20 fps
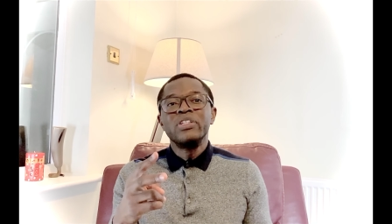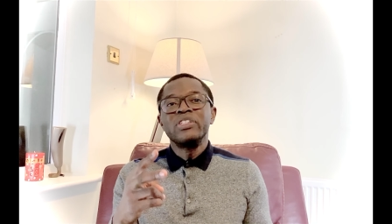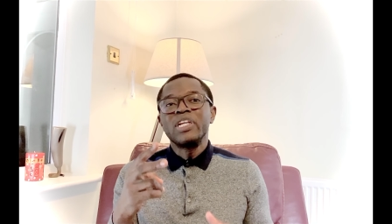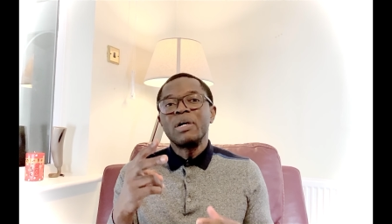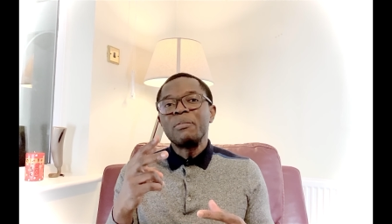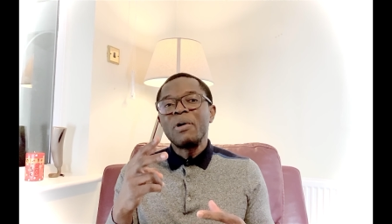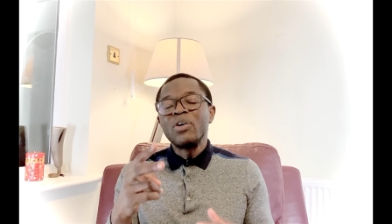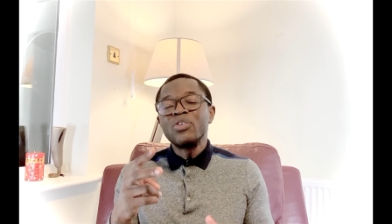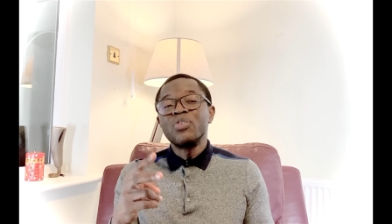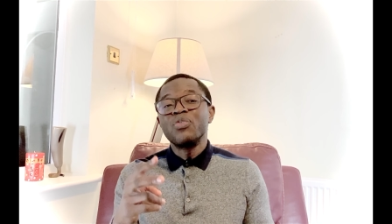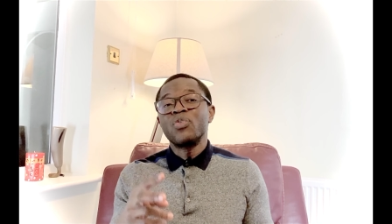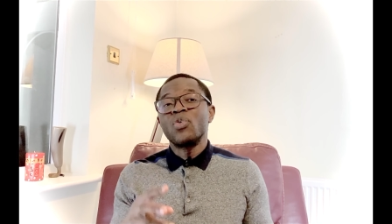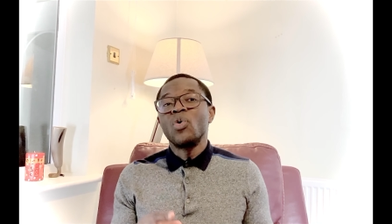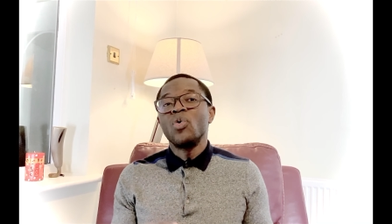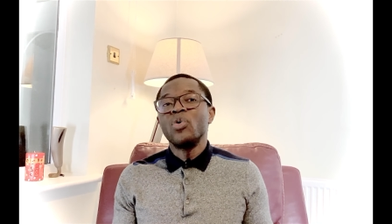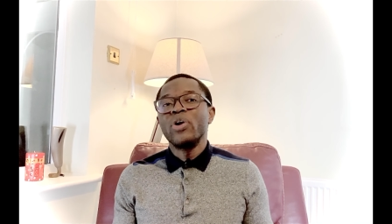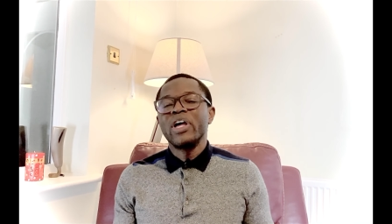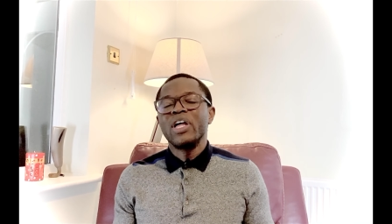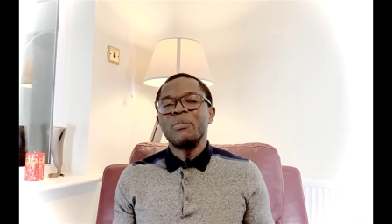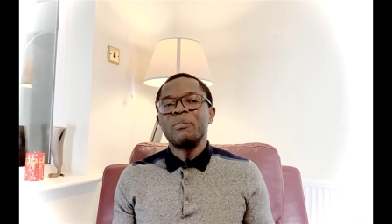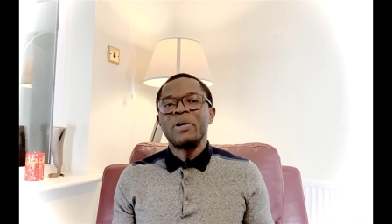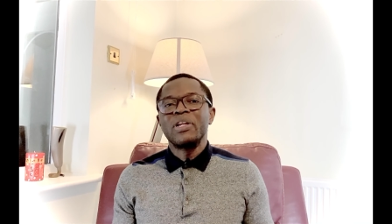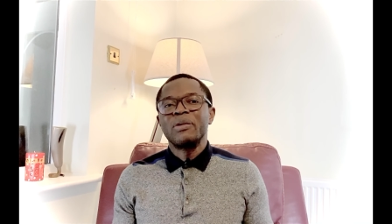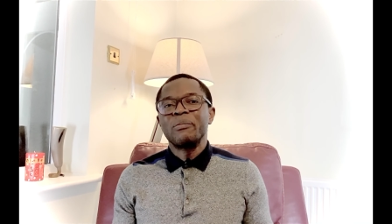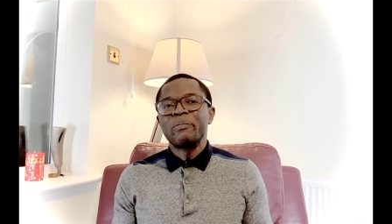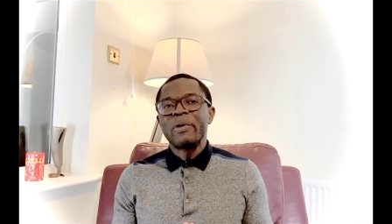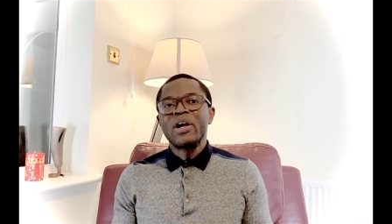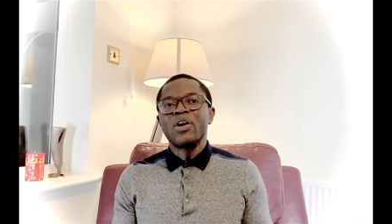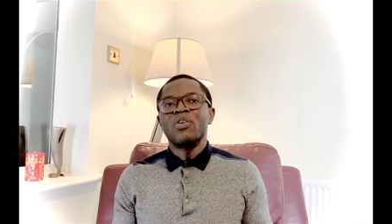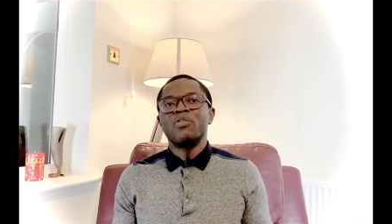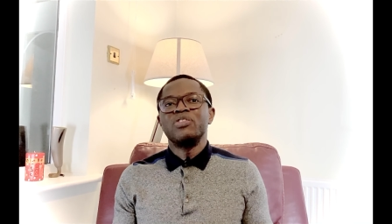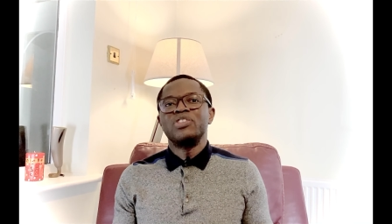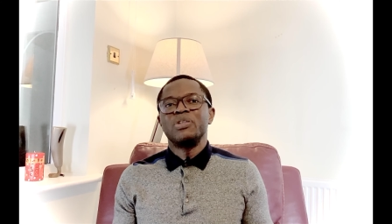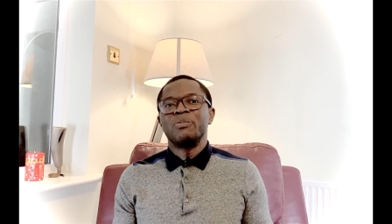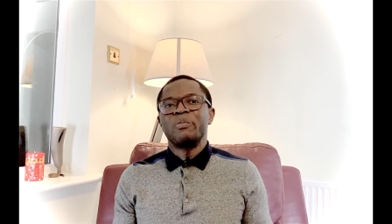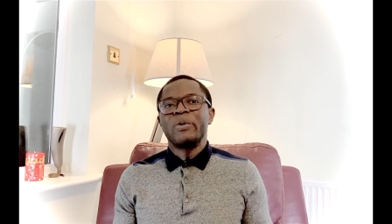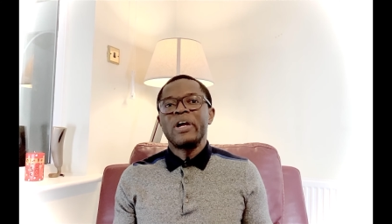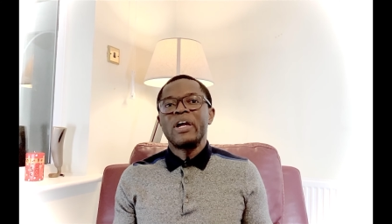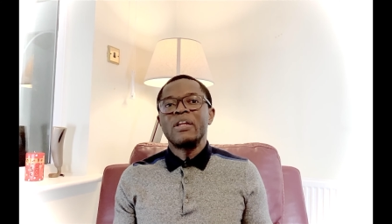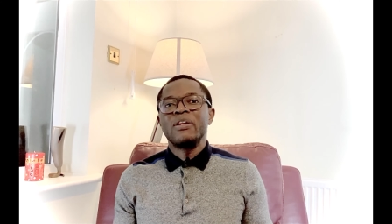the amount of gold held by the Bank of
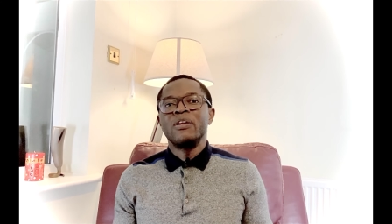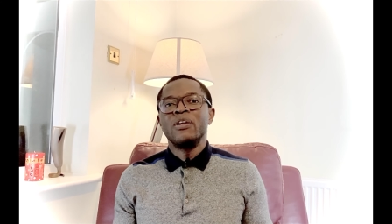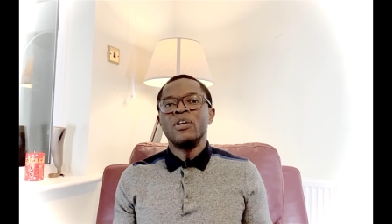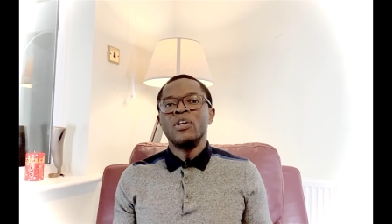Japan.